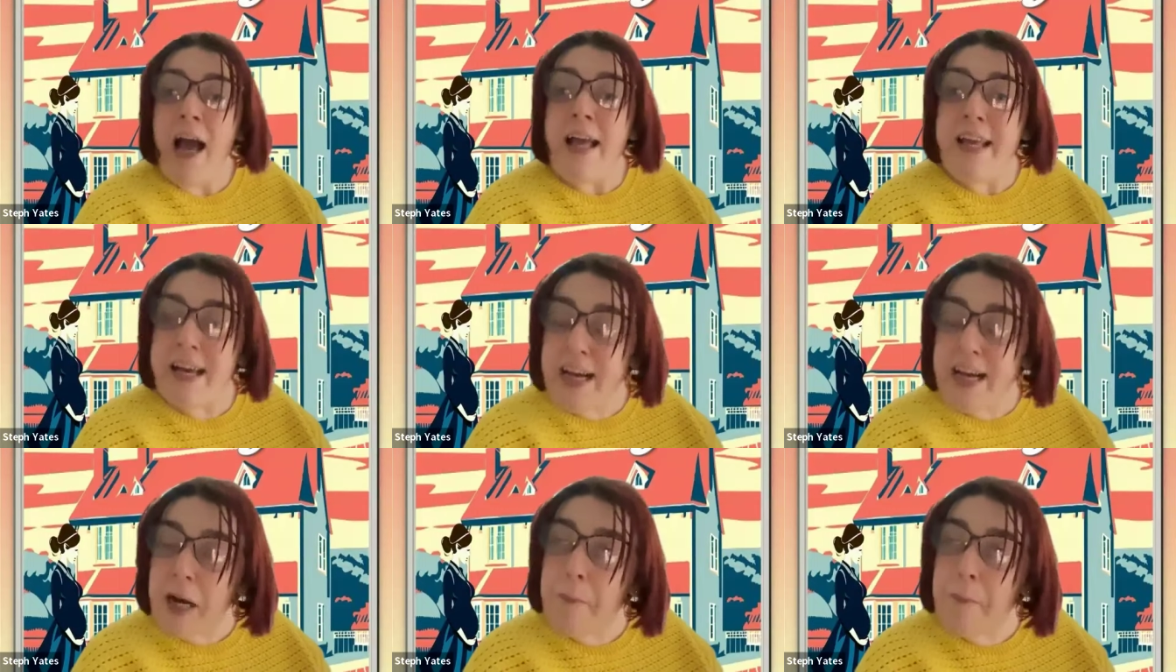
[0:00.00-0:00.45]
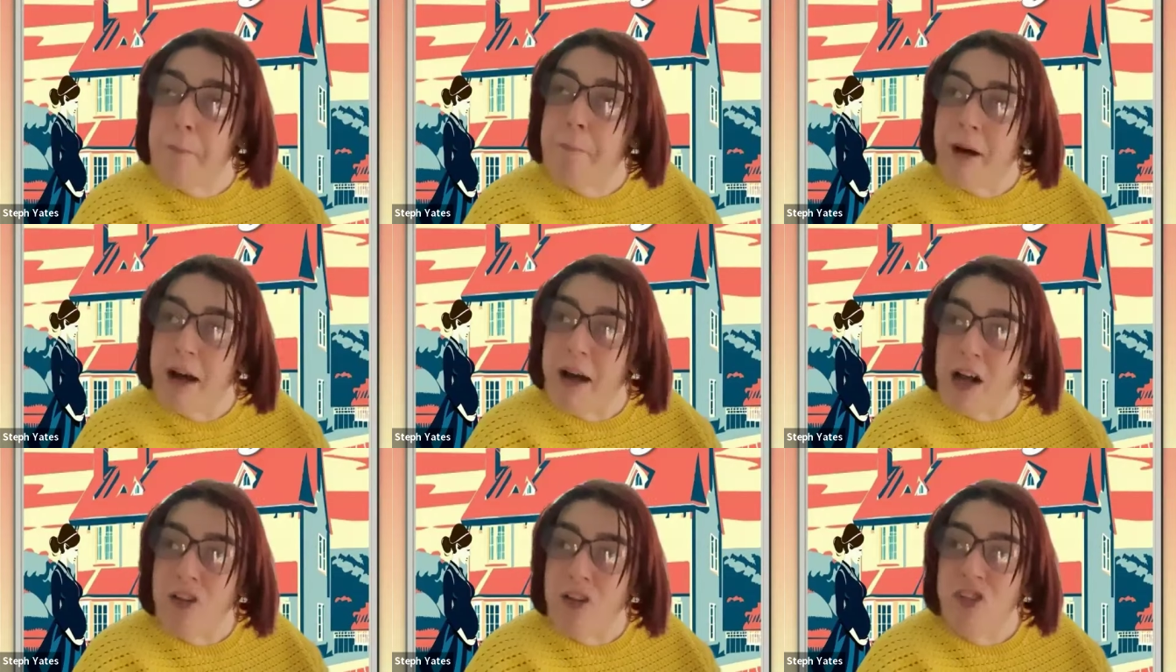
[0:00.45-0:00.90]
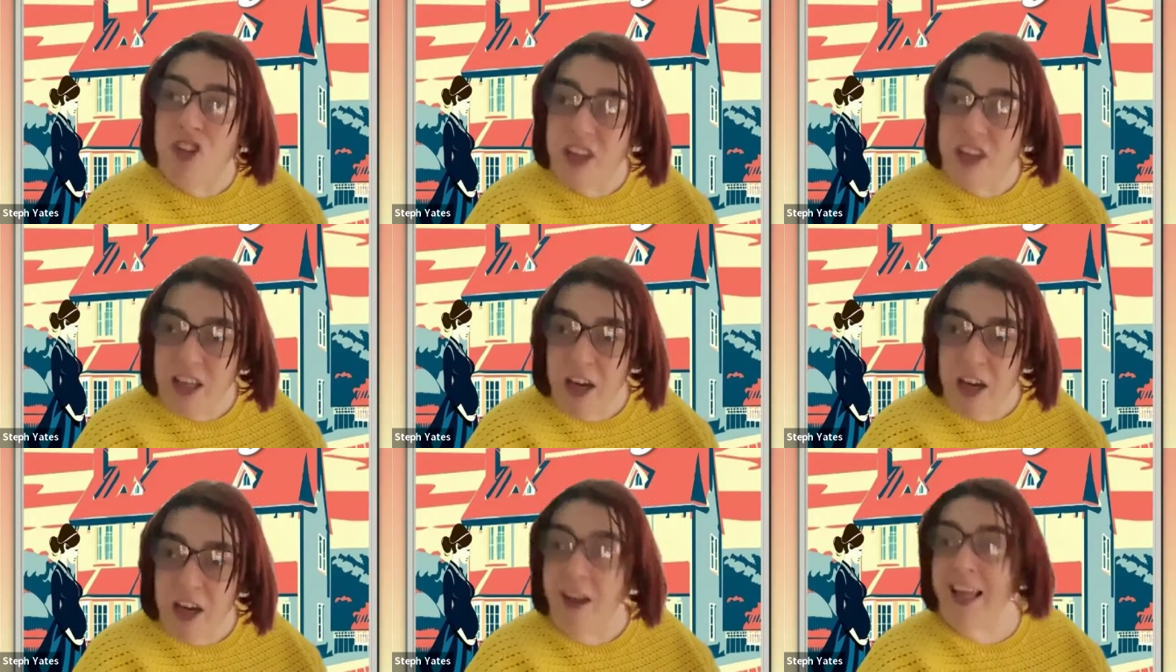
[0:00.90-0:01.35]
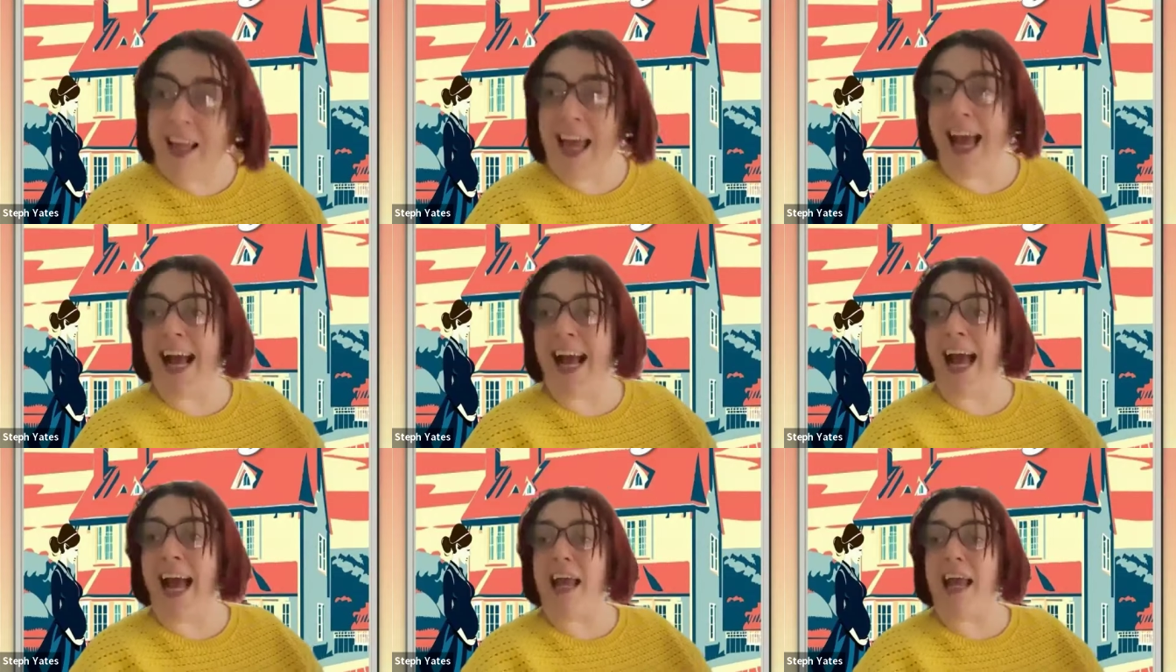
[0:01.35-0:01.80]
You can purchase your
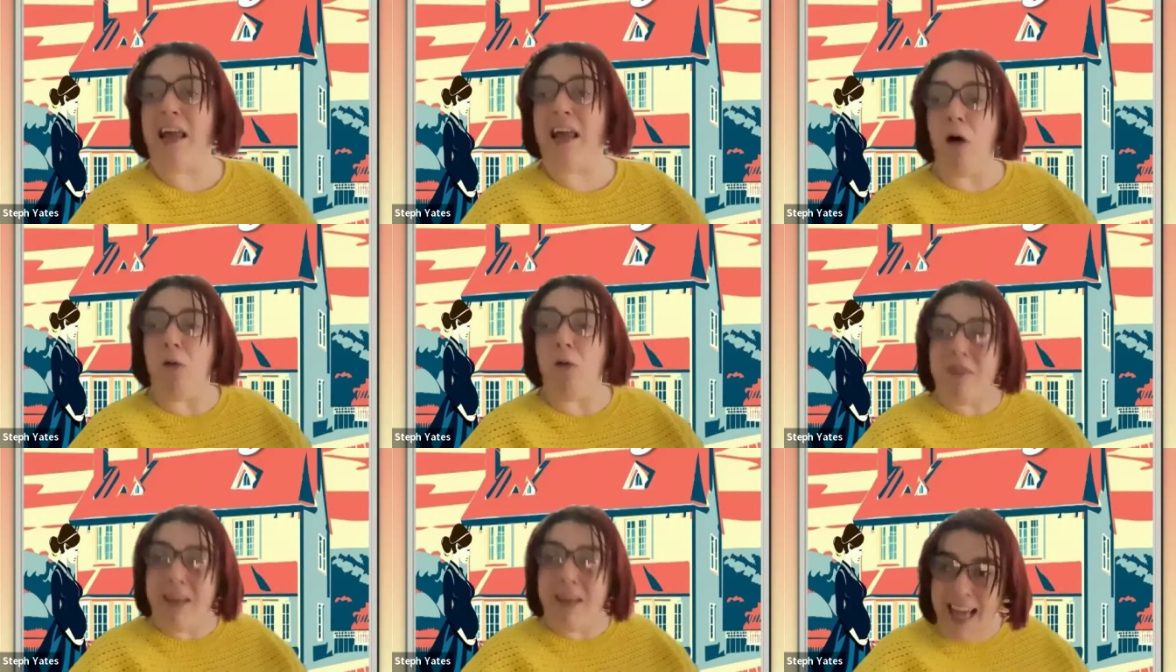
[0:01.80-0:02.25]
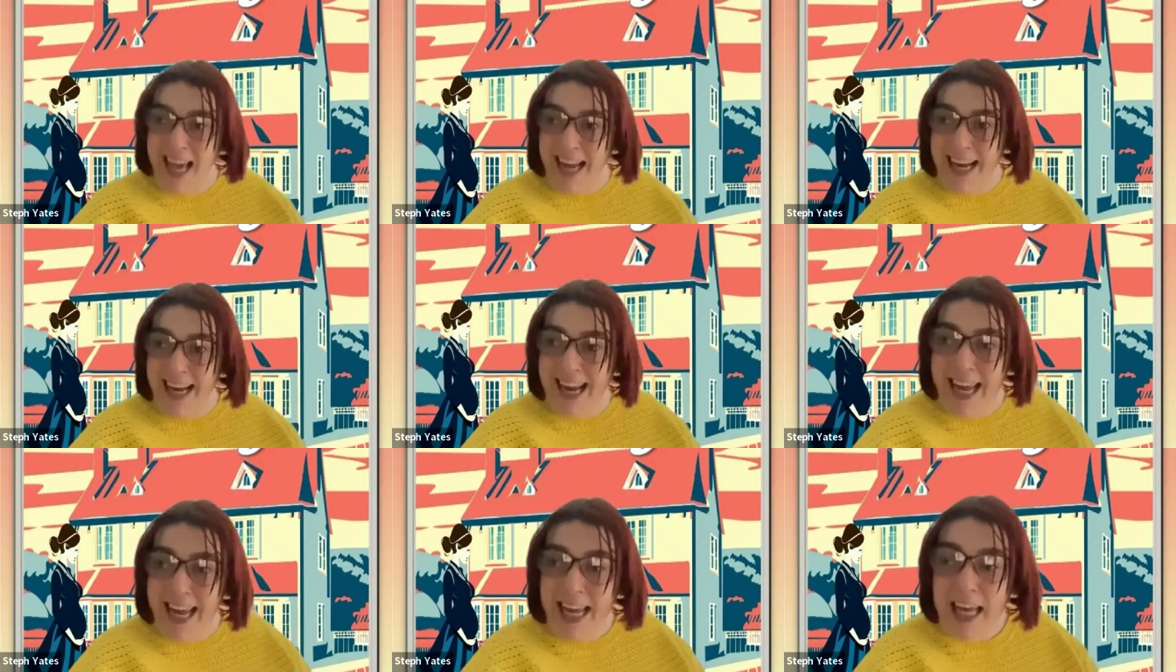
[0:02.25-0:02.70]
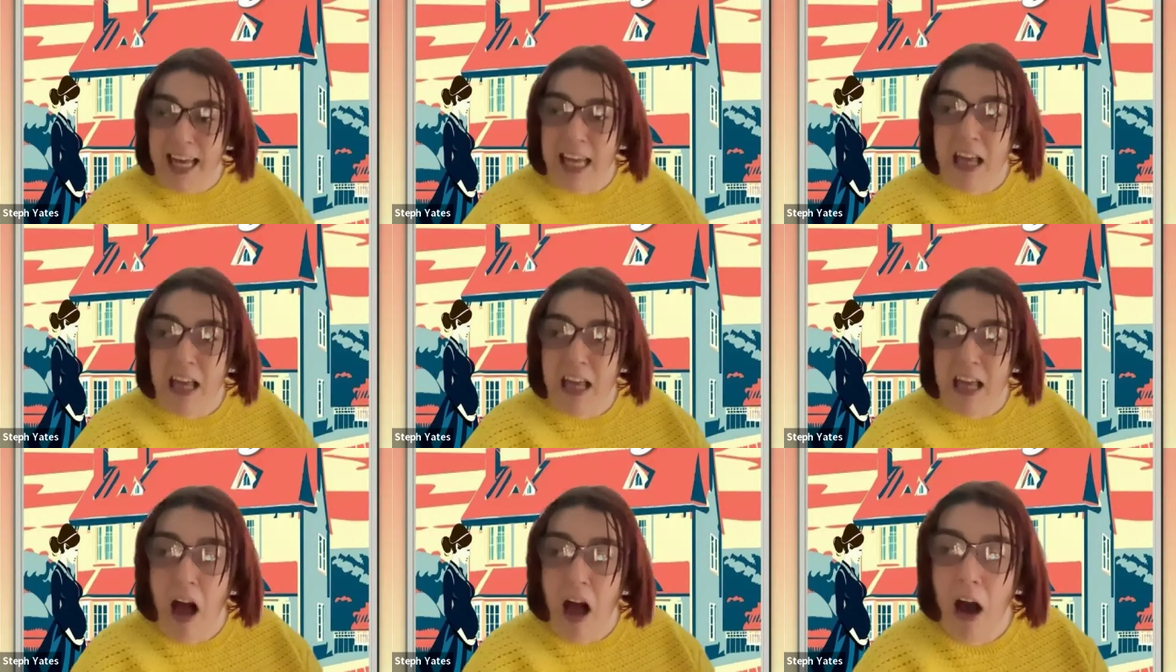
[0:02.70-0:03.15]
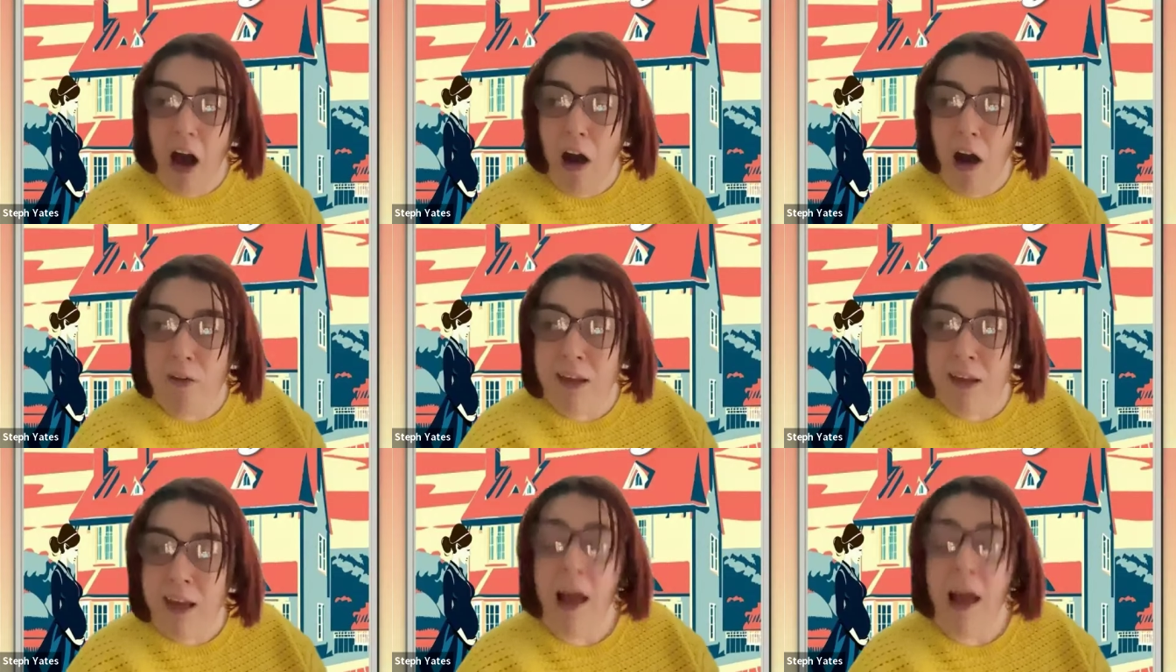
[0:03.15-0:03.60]
tickets on Ticket
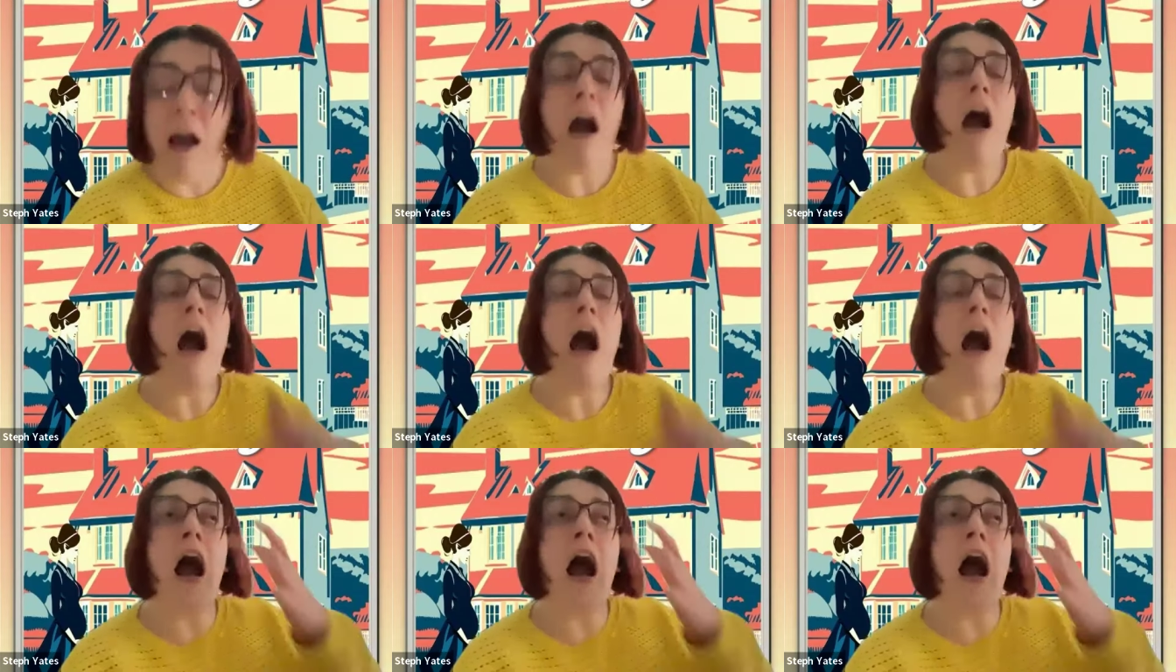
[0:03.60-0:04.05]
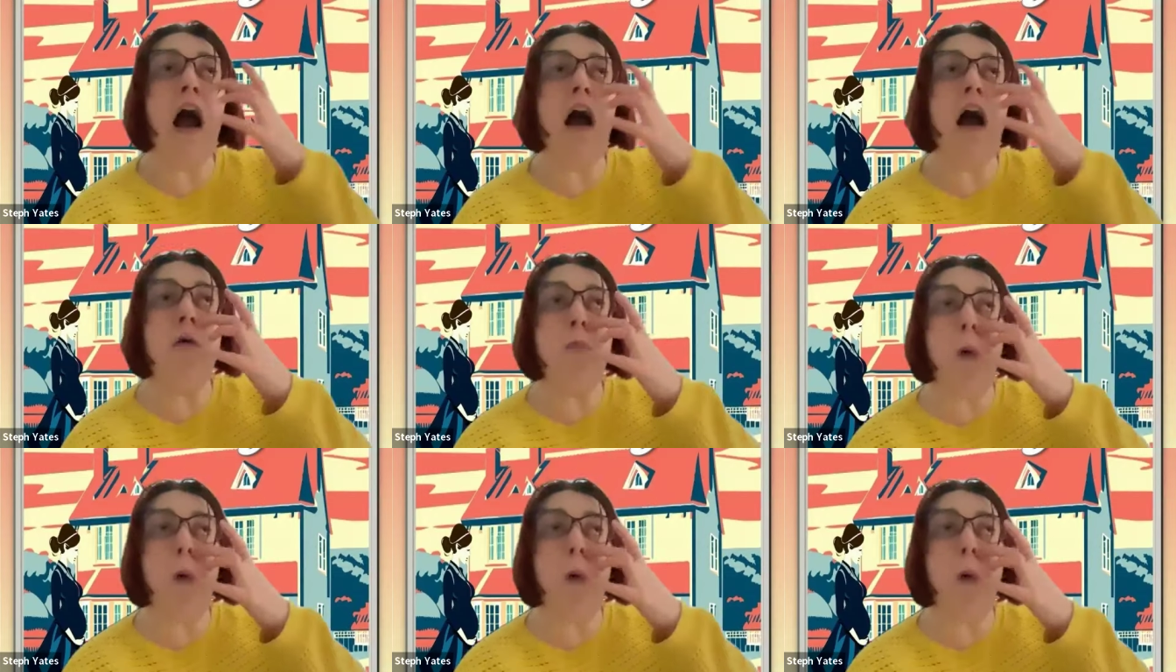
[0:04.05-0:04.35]
Uh,